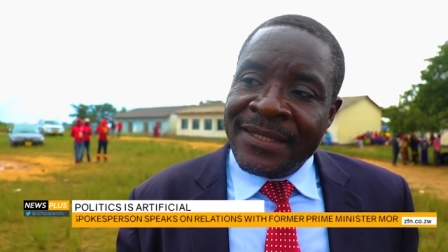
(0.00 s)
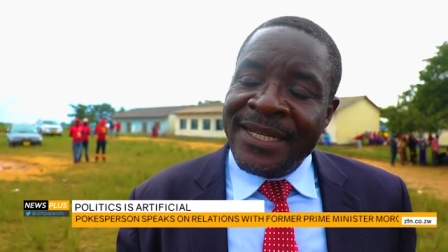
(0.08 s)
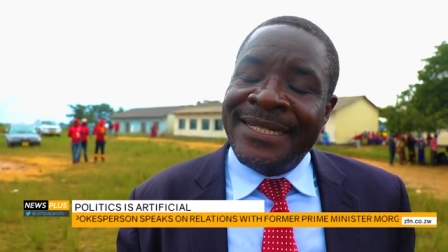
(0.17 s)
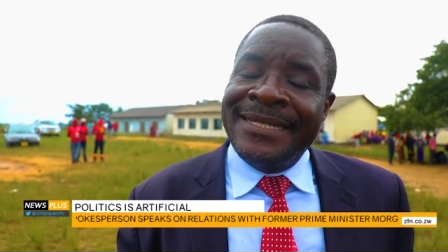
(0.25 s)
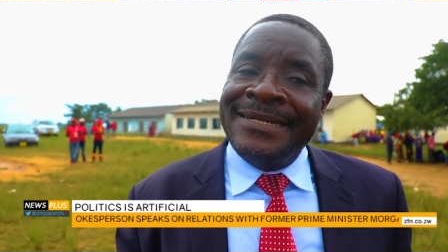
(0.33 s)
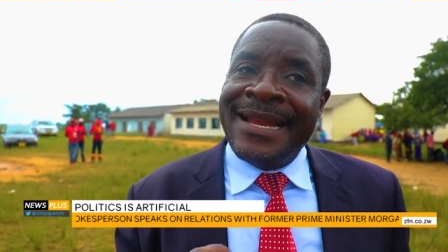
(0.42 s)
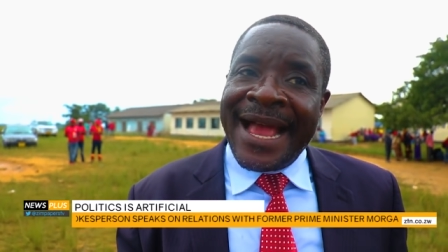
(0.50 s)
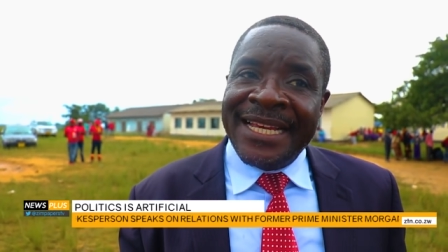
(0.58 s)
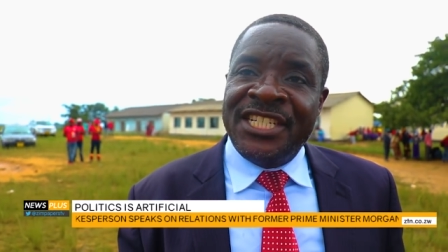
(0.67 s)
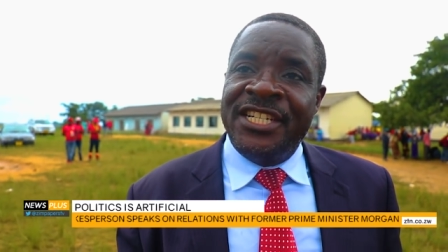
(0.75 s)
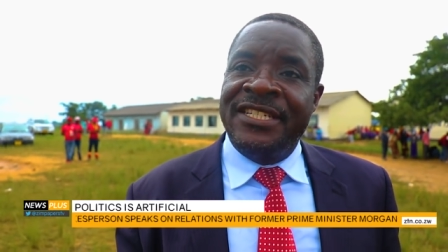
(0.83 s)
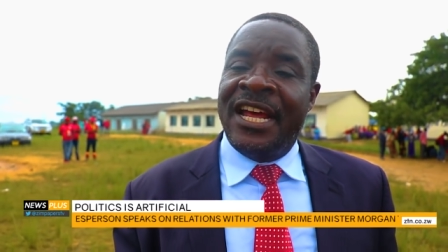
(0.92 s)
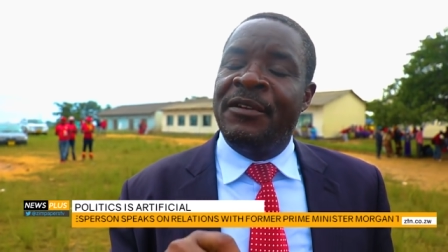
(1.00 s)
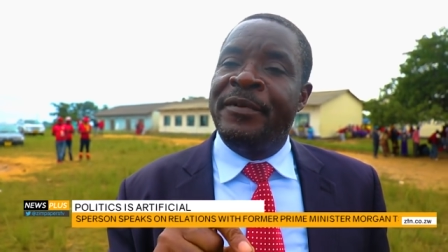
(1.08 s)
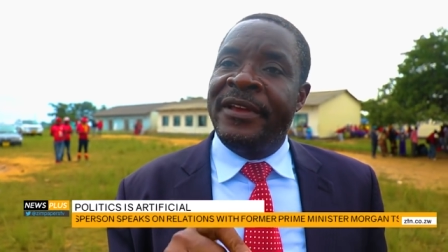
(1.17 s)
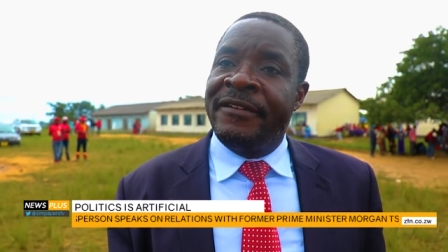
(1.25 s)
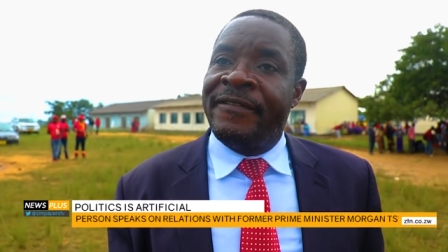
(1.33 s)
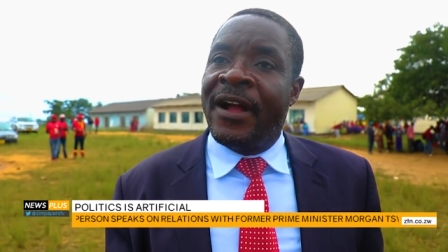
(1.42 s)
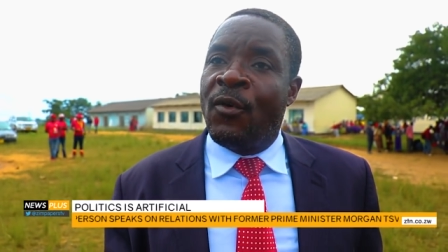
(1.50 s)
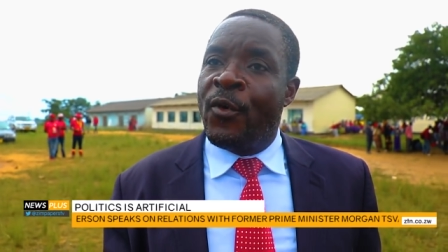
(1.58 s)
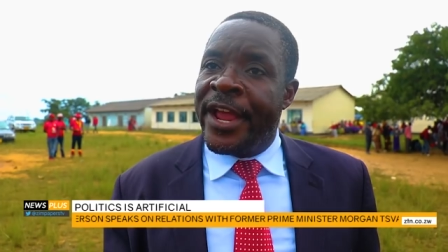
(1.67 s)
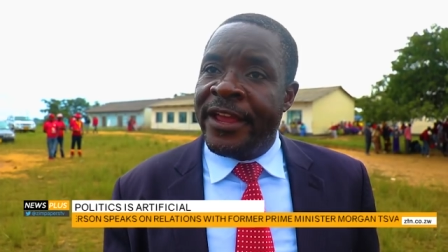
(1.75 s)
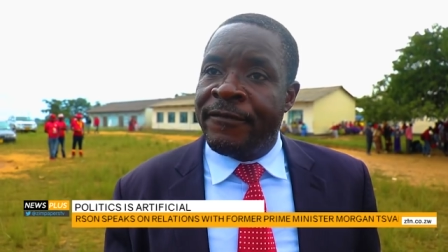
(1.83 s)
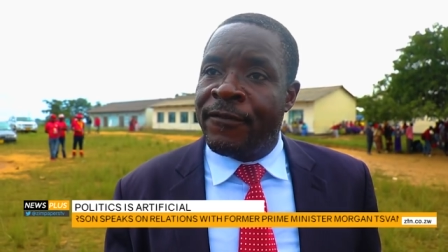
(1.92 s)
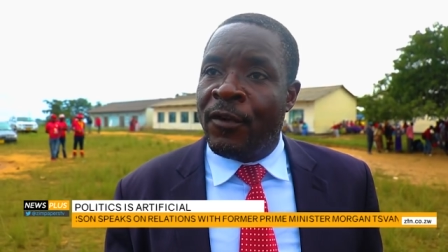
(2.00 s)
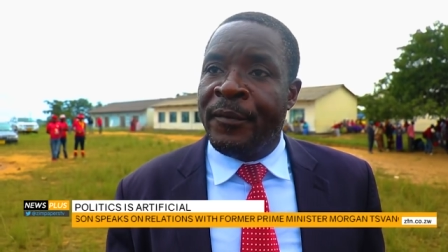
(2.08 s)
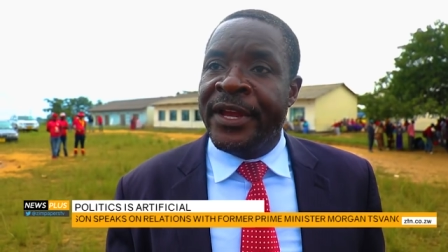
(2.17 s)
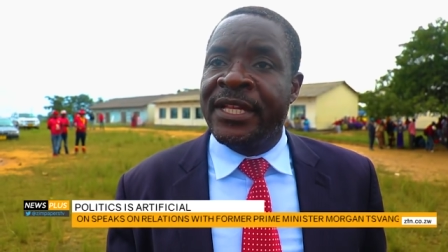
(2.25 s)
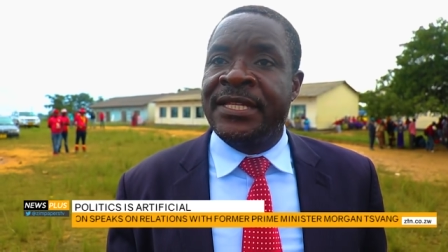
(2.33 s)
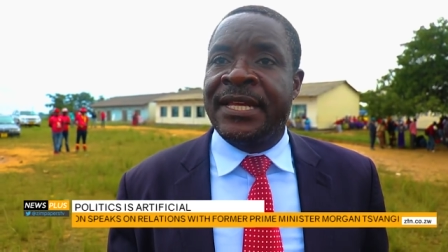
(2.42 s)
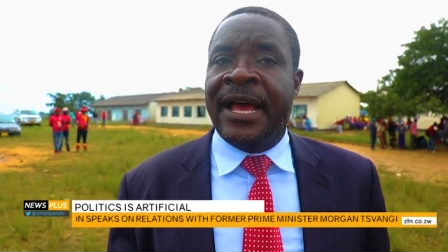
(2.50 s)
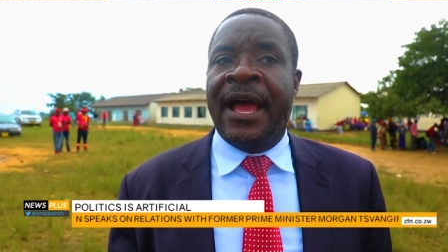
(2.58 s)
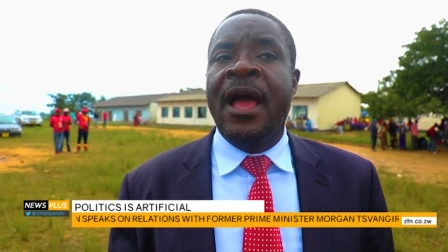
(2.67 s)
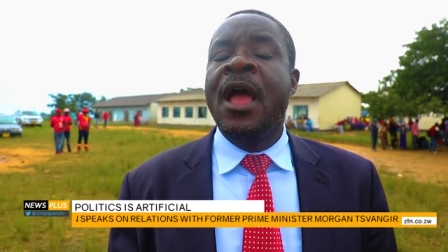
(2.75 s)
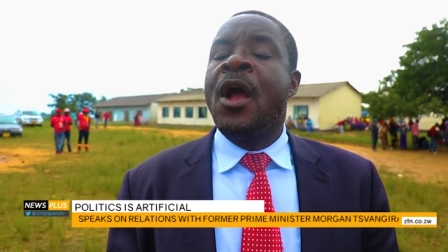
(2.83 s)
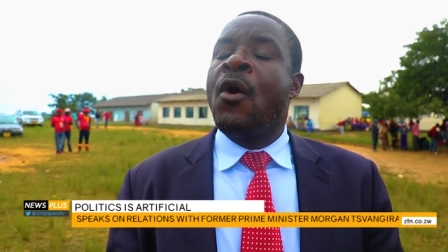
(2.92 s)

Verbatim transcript: it nudged the pf away from its uh,